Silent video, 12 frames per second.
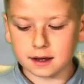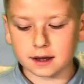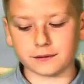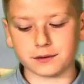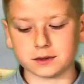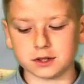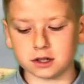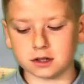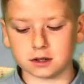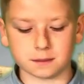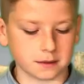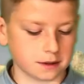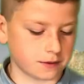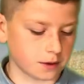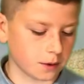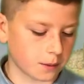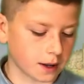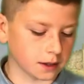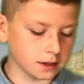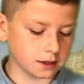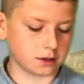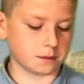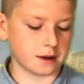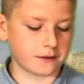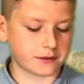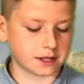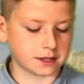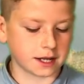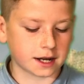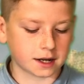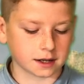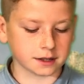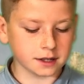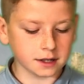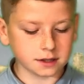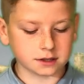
If you don't know me very well, you may find it hard